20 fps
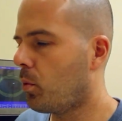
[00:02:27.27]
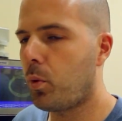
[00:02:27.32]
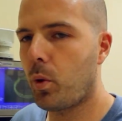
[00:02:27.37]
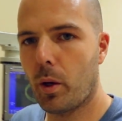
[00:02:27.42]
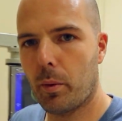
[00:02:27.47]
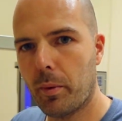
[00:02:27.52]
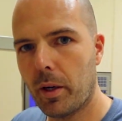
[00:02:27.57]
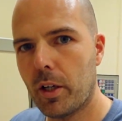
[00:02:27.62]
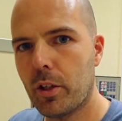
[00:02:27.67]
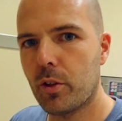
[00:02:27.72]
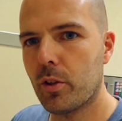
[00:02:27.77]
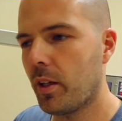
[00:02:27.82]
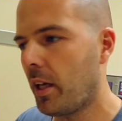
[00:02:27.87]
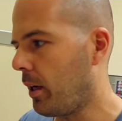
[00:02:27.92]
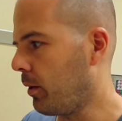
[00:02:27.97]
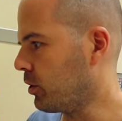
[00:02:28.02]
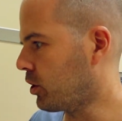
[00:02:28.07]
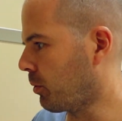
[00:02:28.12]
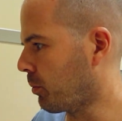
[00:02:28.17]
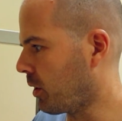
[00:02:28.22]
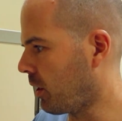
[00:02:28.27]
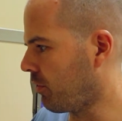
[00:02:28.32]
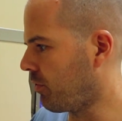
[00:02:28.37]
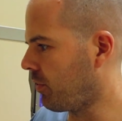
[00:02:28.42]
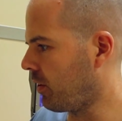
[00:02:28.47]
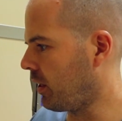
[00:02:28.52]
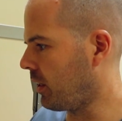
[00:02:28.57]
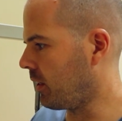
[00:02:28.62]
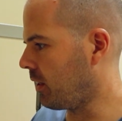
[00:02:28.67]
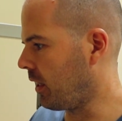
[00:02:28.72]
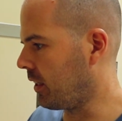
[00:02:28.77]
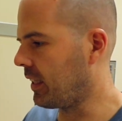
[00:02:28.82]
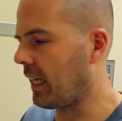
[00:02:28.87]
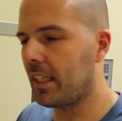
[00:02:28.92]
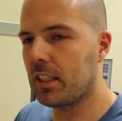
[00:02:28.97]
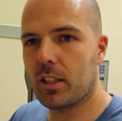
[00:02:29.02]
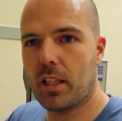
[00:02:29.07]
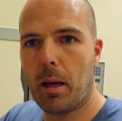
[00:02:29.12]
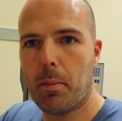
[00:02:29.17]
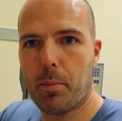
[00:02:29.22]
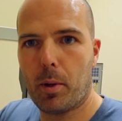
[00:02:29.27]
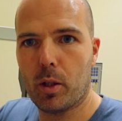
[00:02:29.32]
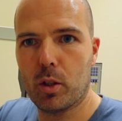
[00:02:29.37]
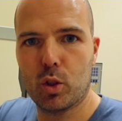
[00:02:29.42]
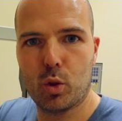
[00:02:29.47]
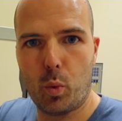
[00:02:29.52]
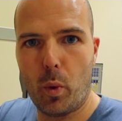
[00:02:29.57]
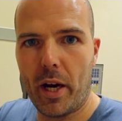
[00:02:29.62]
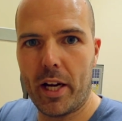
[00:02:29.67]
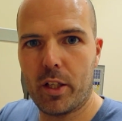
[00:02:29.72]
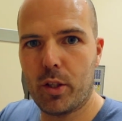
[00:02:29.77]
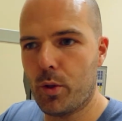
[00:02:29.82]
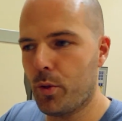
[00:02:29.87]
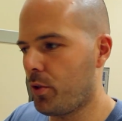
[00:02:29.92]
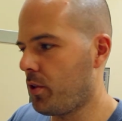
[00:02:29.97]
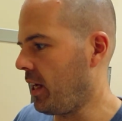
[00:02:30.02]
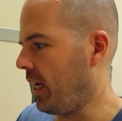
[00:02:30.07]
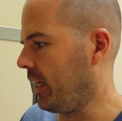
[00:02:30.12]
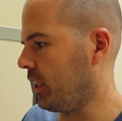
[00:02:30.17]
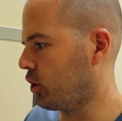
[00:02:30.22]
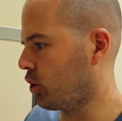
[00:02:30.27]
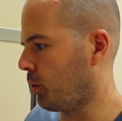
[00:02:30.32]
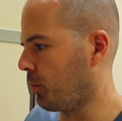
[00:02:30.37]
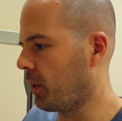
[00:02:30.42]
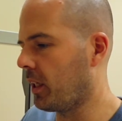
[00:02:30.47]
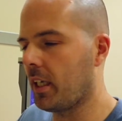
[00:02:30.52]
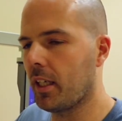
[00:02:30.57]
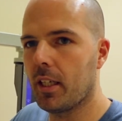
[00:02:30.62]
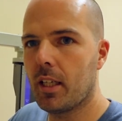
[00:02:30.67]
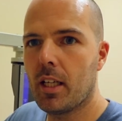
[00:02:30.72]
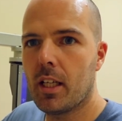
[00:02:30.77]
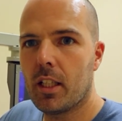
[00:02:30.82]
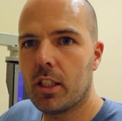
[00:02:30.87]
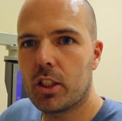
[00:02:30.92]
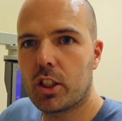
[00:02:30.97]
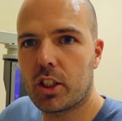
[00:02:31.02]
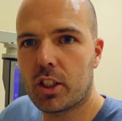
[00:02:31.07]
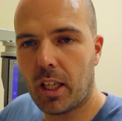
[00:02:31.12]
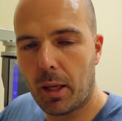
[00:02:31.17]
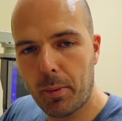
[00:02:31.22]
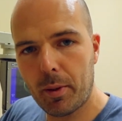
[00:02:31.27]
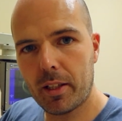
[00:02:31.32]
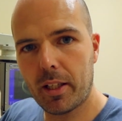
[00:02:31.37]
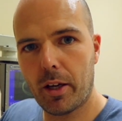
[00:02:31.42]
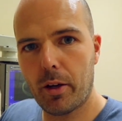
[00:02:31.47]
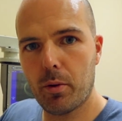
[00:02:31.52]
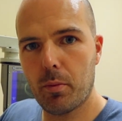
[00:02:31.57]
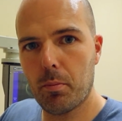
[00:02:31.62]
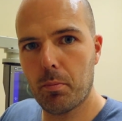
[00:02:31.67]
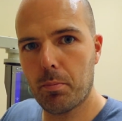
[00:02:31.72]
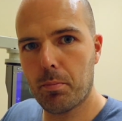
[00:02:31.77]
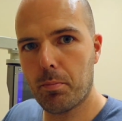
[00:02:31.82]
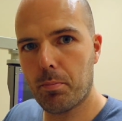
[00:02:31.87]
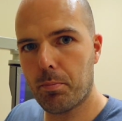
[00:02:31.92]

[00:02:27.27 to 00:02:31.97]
what I'm gonna do now is I'm gonna, that button's way too thick, so I'm gonna skim it down